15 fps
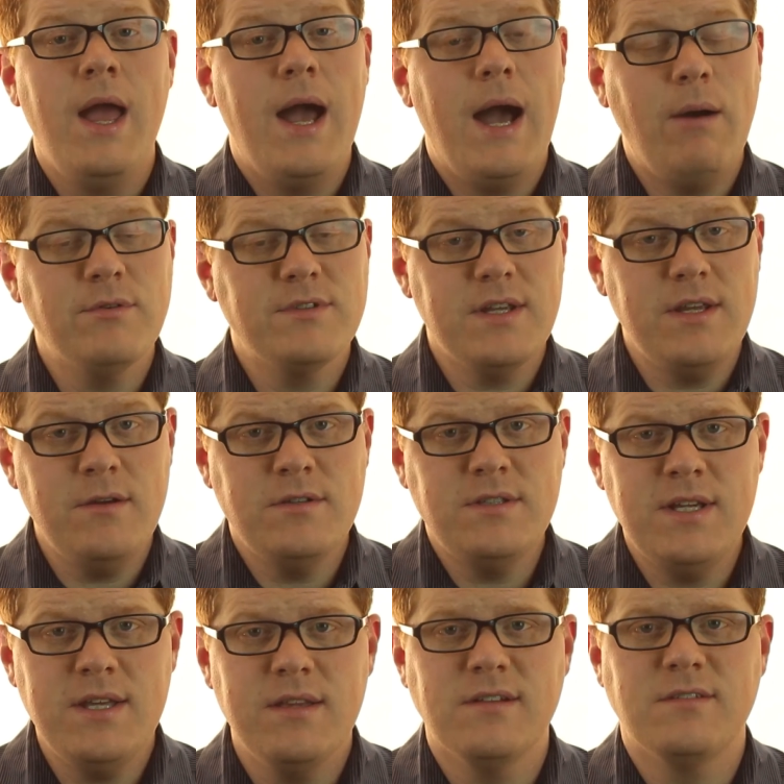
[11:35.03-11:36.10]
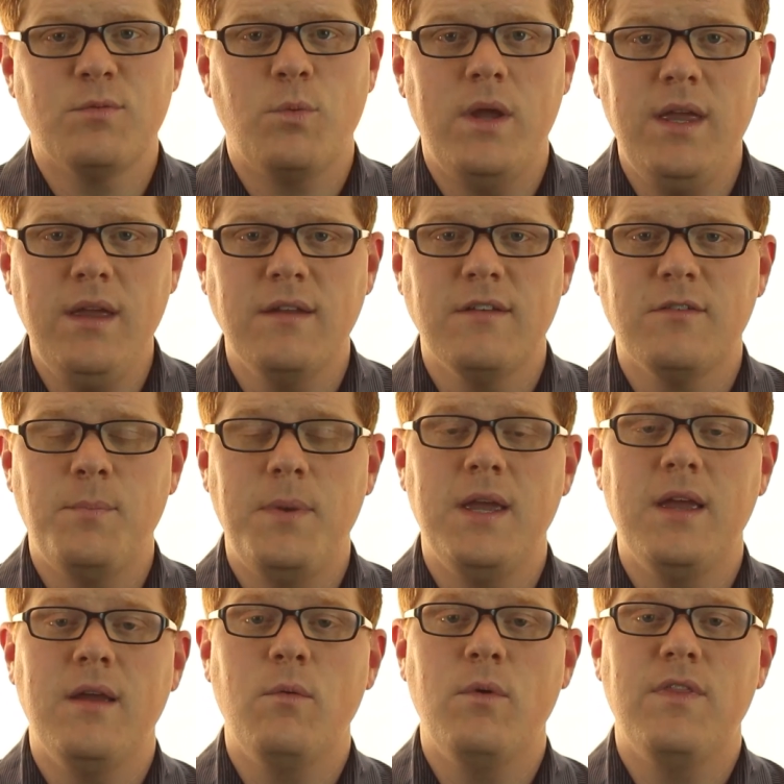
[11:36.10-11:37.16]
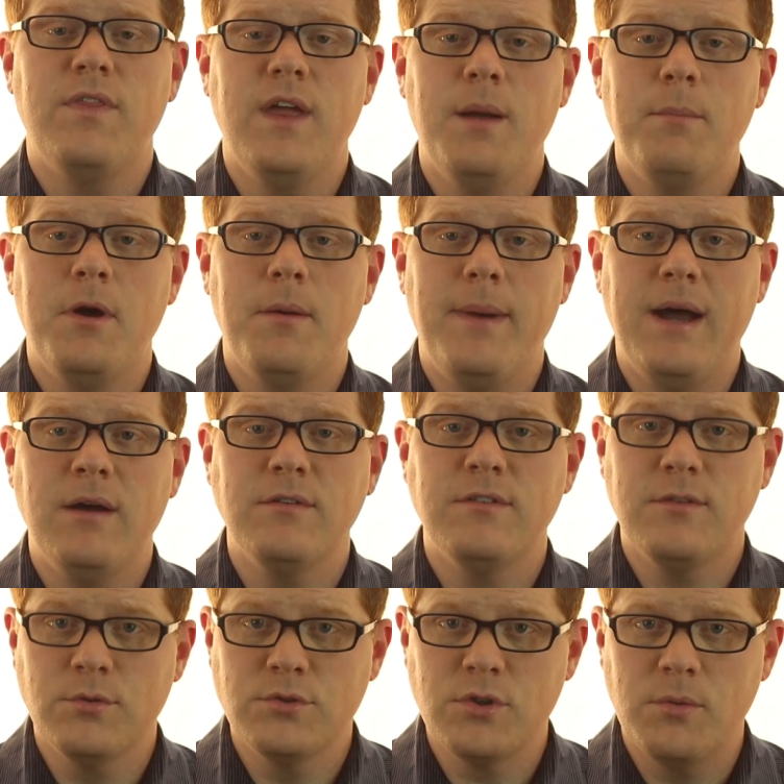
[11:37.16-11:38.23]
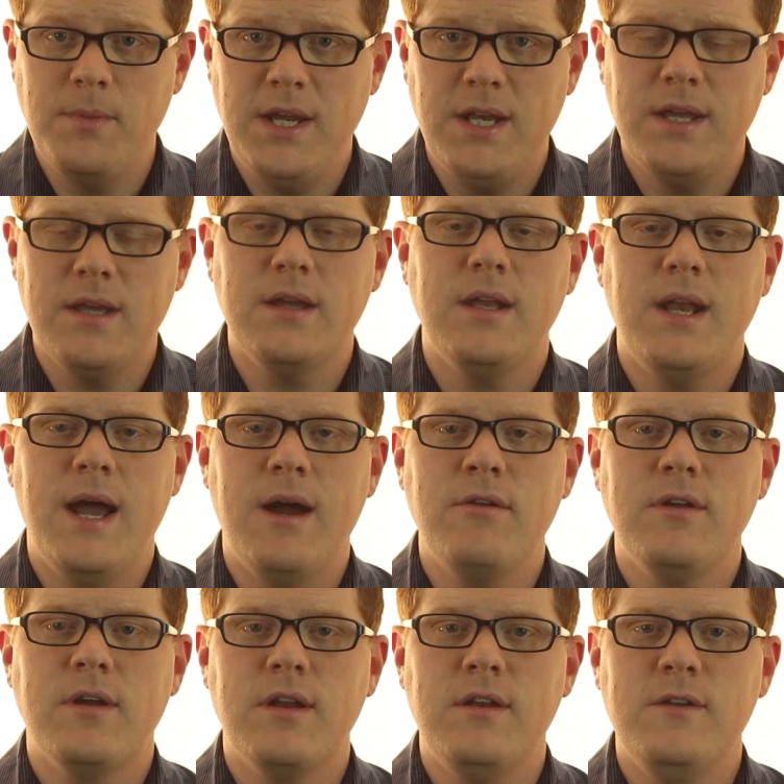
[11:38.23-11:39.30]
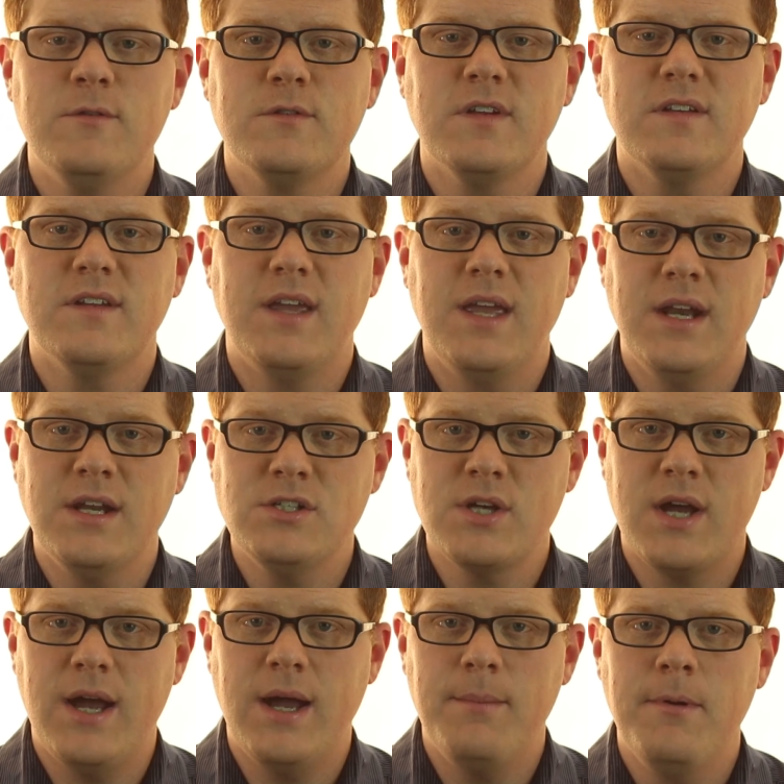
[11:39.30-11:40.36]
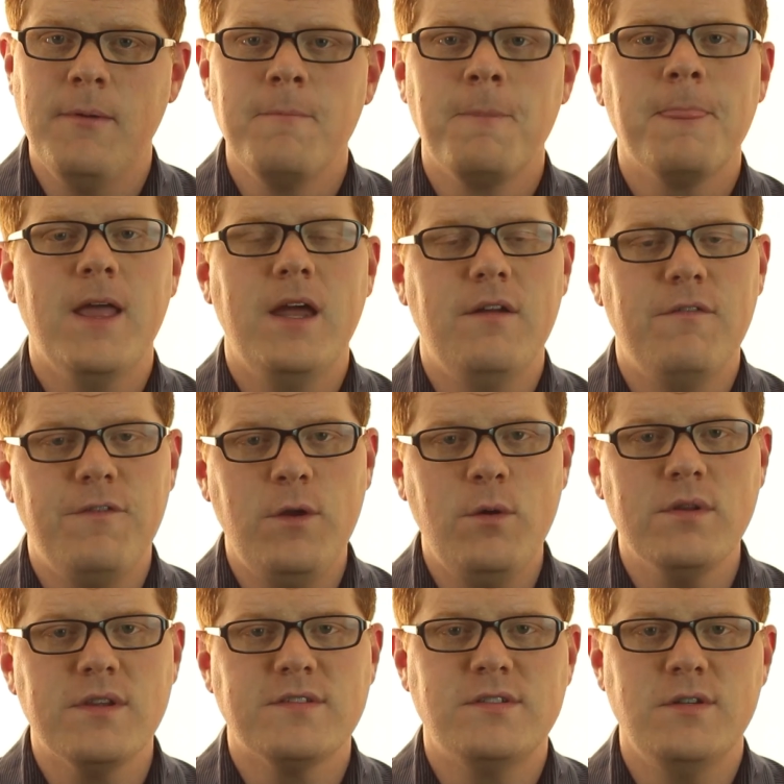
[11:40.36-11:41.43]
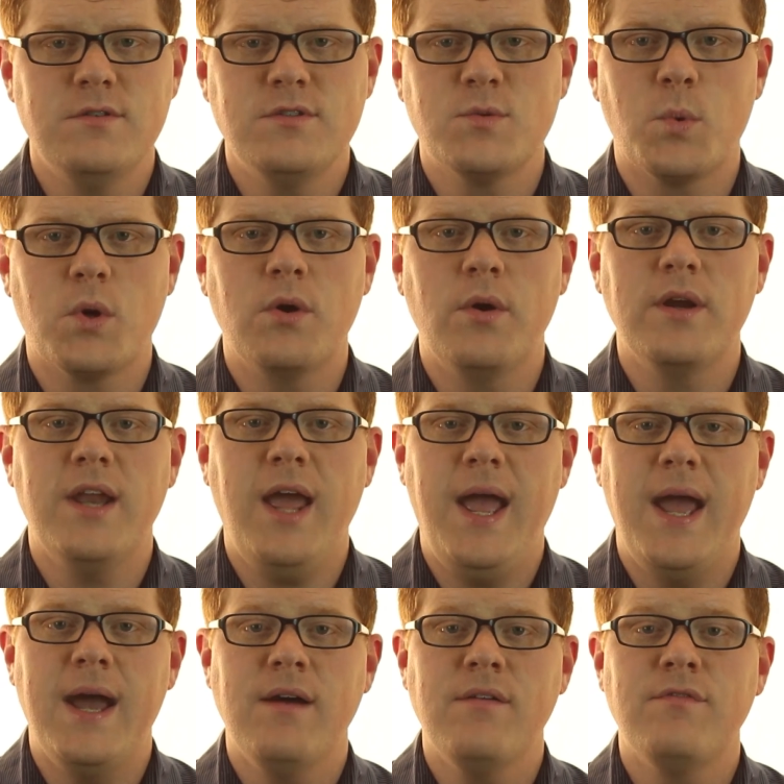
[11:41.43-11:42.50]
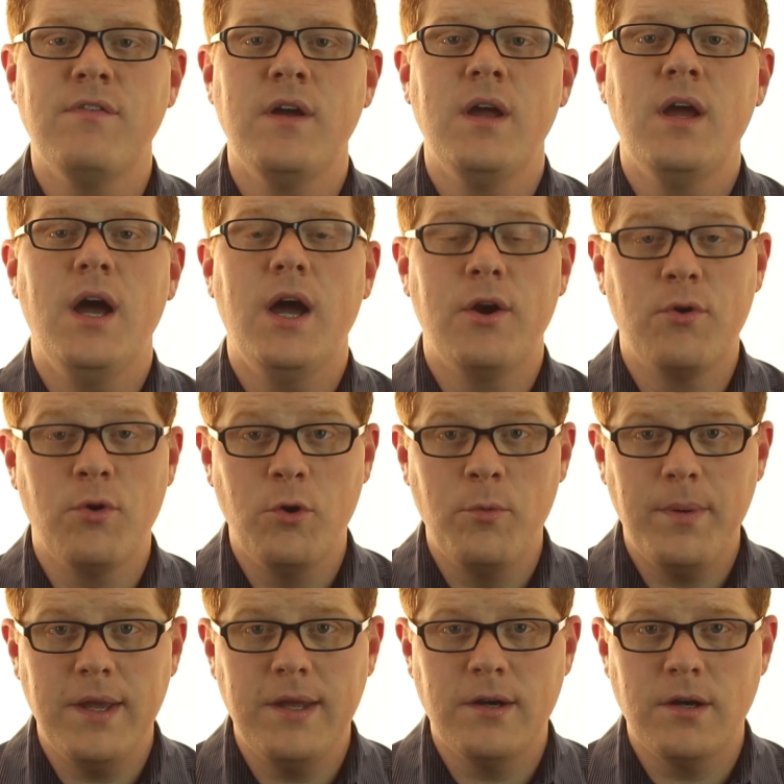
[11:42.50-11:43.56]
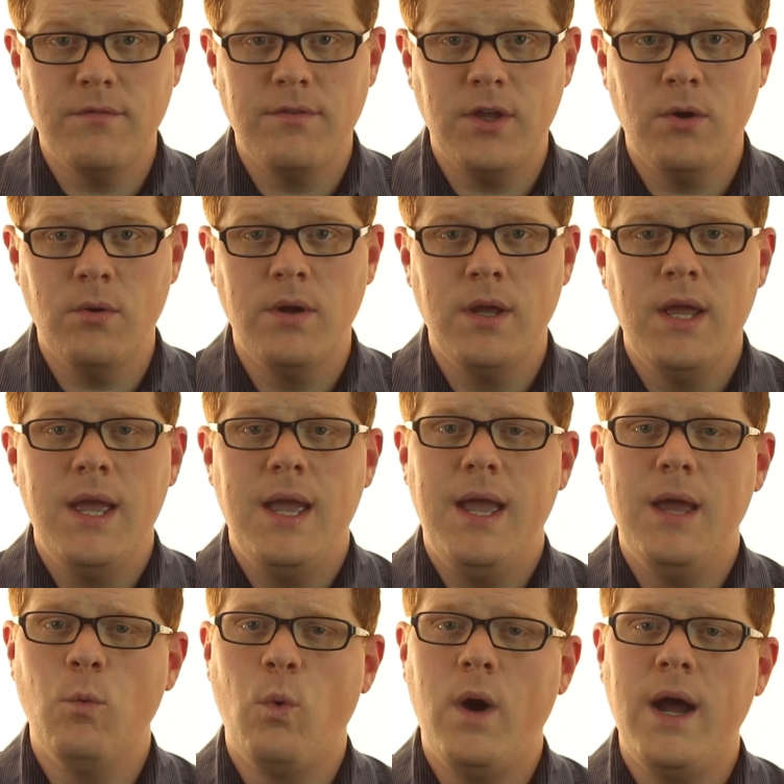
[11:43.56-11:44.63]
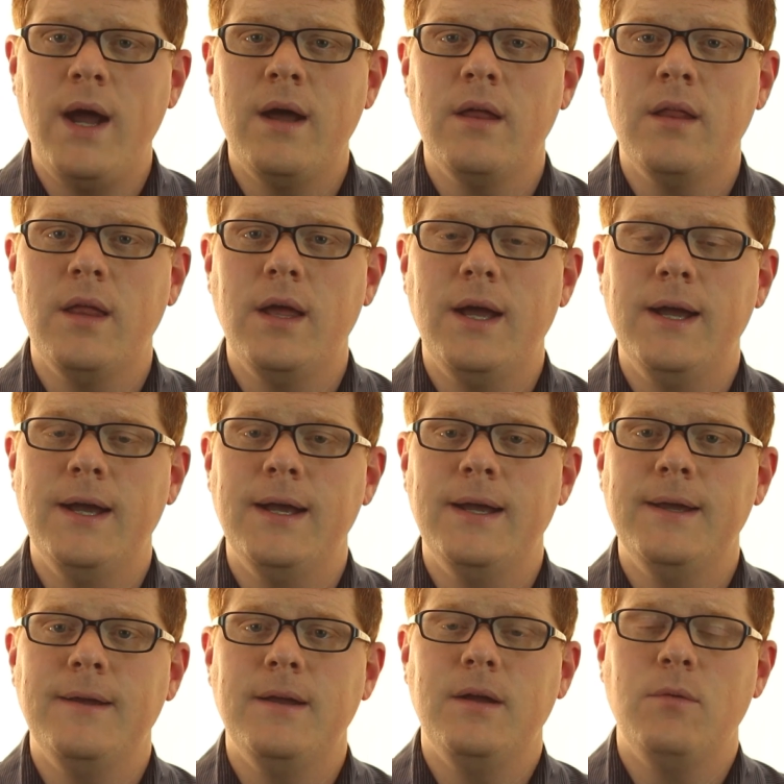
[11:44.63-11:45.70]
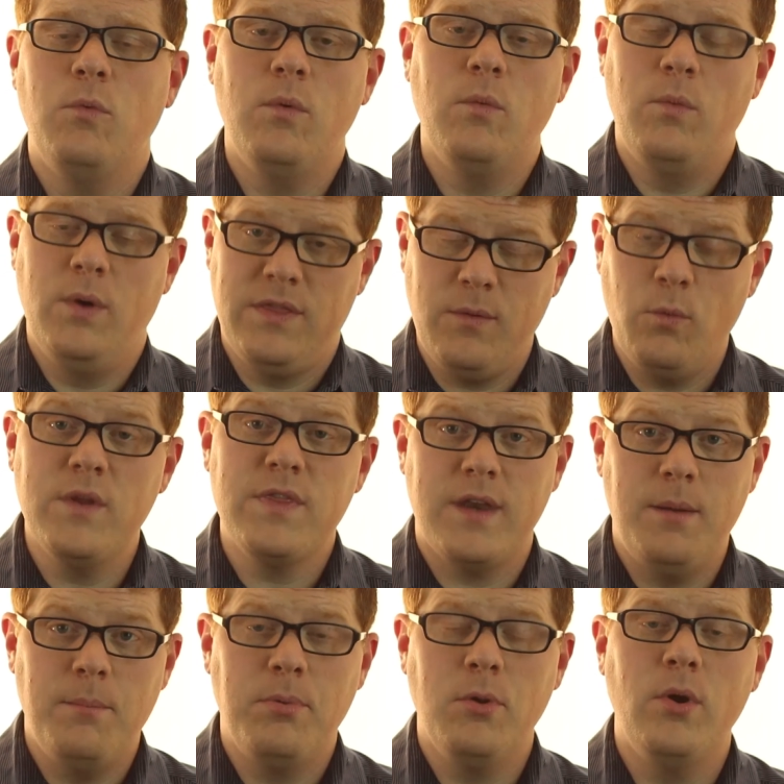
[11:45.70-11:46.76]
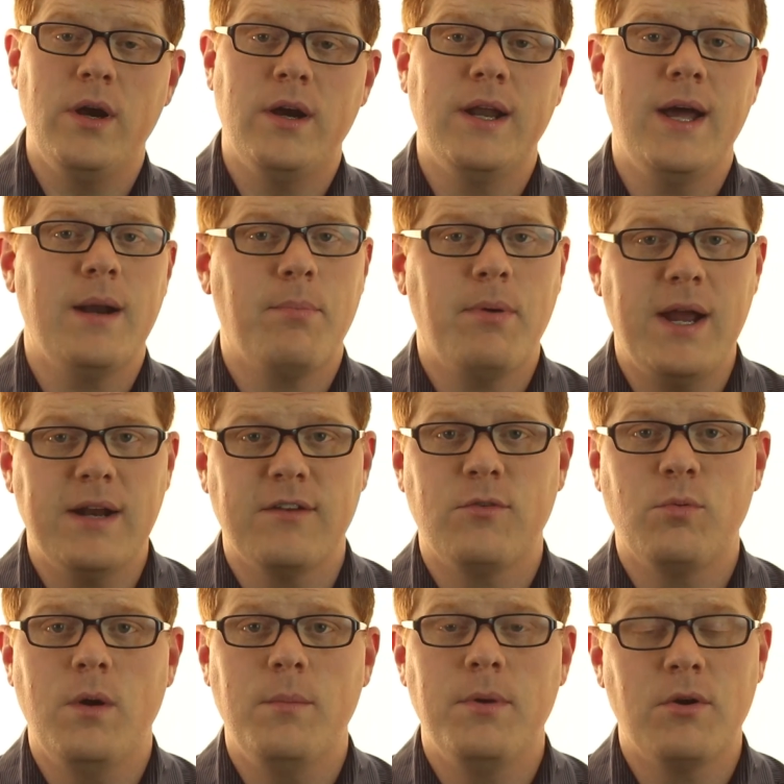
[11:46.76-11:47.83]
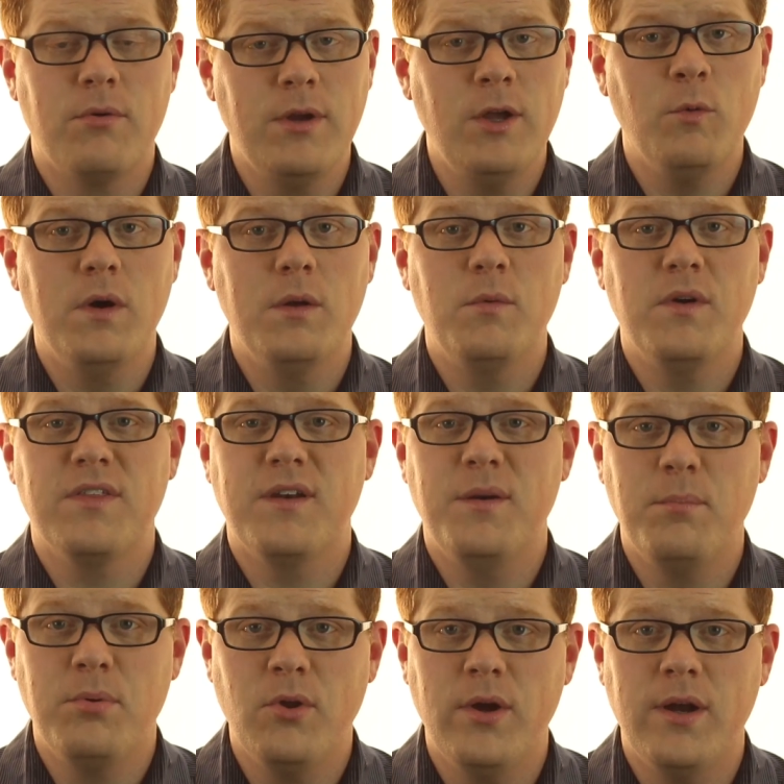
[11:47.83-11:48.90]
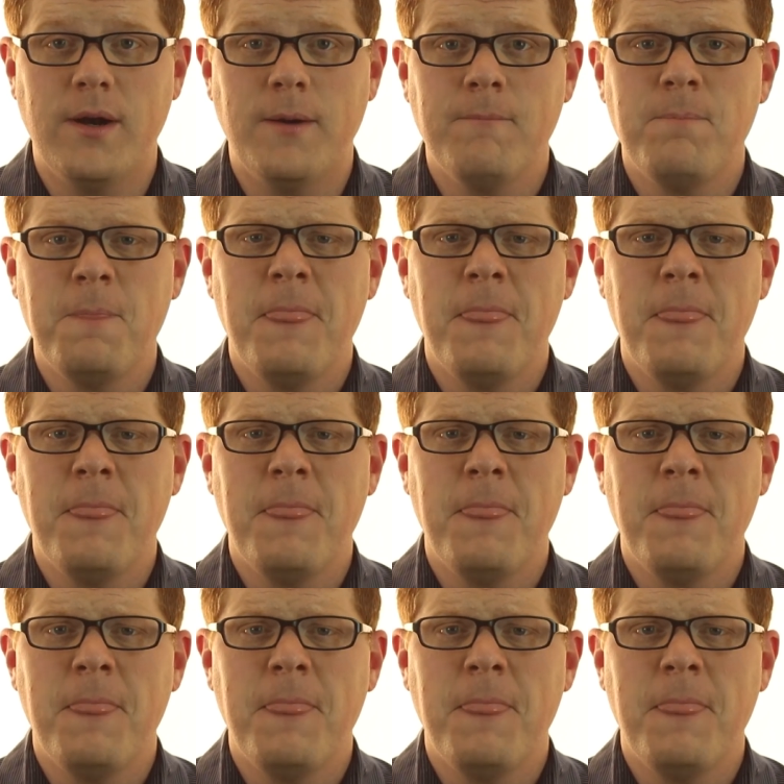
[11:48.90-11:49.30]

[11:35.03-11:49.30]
I was at UT this week and speaking with them about social media and how you can use it to get a job, and a few of the students were going to have a group interview. And while with an employer, not a practice one, but a real one with an employer.